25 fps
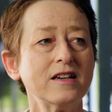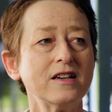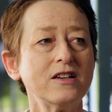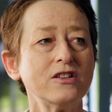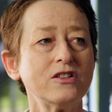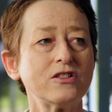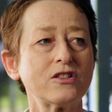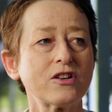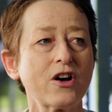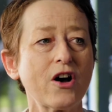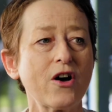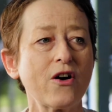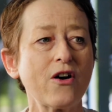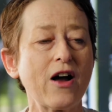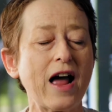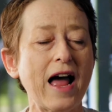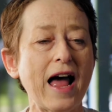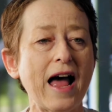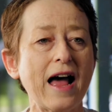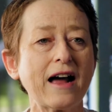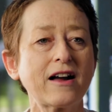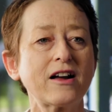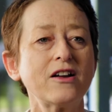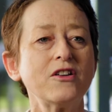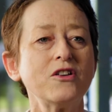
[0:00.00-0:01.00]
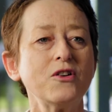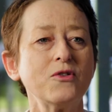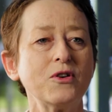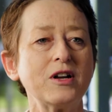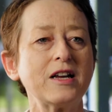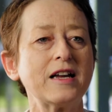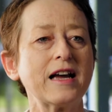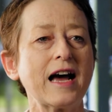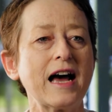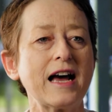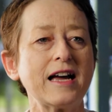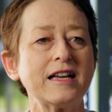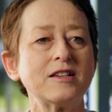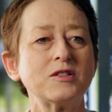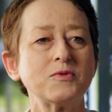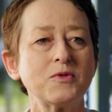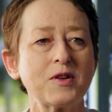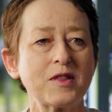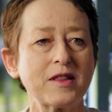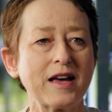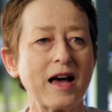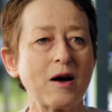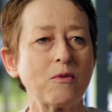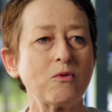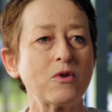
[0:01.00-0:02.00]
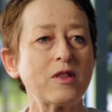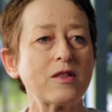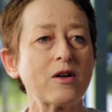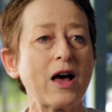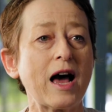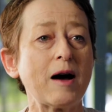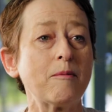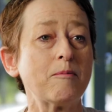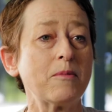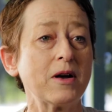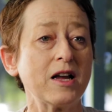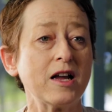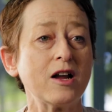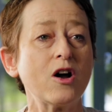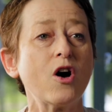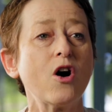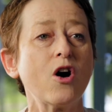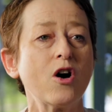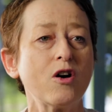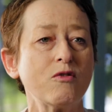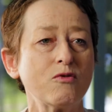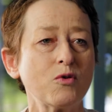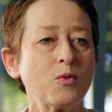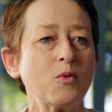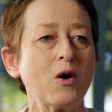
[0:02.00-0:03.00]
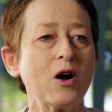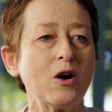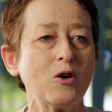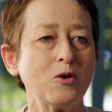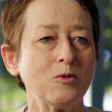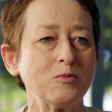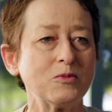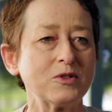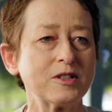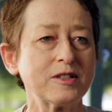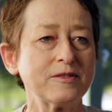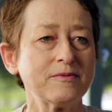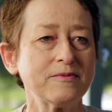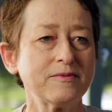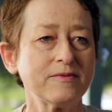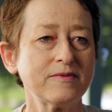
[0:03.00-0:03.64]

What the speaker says: So how can you engage with that without being overwhelmed?